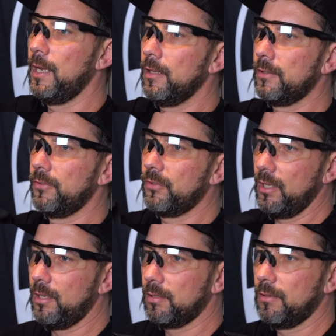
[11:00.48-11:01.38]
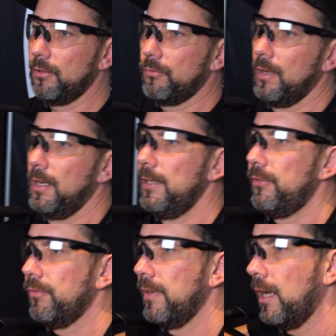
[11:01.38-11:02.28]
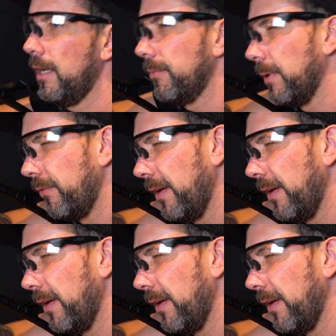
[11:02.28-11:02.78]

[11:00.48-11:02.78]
one on the left is far out, of course.